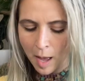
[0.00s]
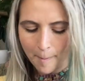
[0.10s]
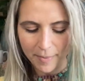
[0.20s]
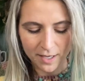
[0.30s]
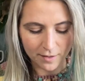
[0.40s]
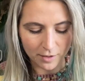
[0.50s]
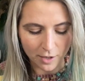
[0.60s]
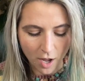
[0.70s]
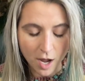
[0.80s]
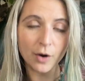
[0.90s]
but in the
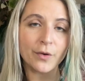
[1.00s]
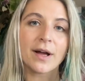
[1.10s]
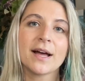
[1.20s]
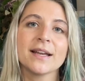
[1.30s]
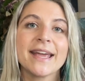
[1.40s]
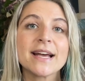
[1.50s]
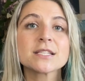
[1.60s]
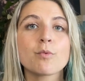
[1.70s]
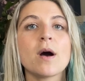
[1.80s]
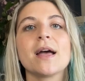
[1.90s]
long run,
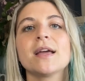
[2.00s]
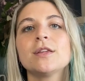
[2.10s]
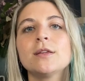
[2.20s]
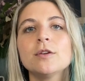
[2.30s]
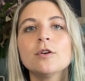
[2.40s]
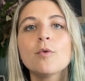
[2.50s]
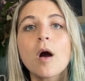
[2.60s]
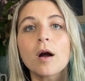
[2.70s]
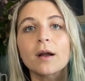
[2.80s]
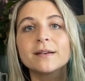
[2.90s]
guess what? You
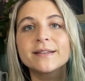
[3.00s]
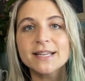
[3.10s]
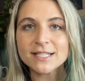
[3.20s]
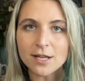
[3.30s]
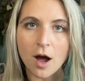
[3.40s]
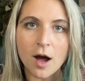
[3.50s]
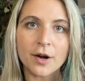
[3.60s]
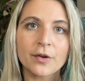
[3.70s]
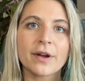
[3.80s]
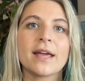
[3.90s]
are
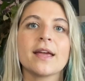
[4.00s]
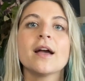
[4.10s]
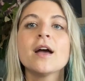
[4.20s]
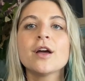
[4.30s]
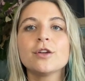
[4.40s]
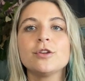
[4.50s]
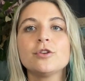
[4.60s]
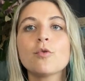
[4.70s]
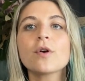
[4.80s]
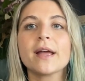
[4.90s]
dishonoring
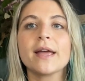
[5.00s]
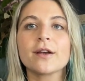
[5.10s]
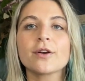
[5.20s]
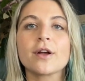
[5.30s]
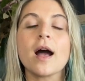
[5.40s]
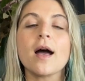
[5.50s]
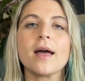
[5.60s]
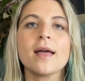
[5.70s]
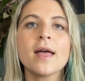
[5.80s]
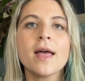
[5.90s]
your inner
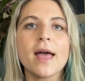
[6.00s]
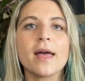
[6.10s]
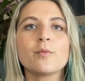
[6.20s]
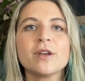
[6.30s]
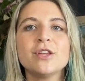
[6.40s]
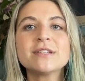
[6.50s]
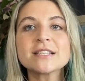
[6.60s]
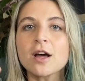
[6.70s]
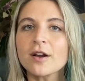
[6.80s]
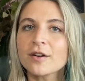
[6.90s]
gut. And when you
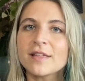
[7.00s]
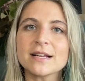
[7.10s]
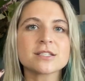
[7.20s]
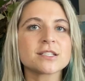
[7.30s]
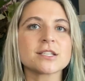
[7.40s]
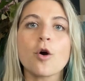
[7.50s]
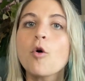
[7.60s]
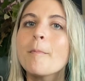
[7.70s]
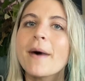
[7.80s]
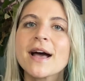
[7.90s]
dishonor that
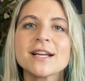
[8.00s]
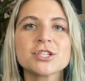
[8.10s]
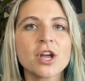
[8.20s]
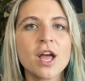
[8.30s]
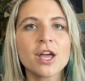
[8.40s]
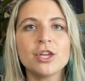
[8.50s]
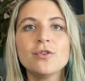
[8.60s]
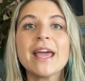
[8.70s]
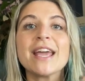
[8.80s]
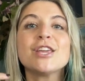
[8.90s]
so much,
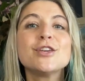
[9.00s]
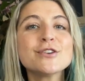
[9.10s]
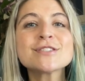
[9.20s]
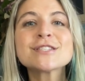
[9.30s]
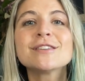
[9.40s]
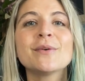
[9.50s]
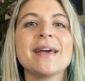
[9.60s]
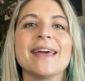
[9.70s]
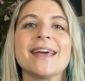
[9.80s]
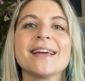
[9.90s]
you get used to
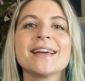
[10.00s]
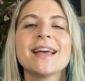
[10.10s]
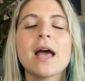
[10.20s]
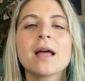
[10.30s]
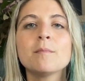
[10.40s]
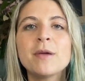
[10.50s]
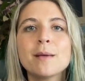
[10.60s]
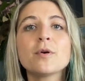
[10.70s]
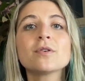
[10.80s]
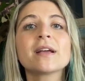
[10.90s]
it. And
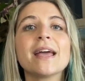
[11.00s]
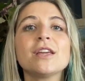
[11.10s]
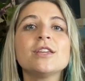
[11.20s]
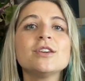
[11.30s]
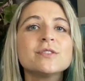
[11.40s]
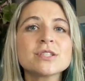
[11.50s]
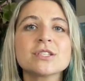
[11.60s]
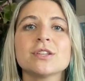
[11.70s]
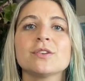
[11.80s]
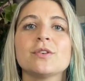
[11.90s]
people get
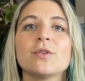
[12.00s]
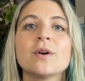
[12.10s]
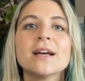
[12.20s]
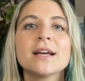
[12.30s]
used to,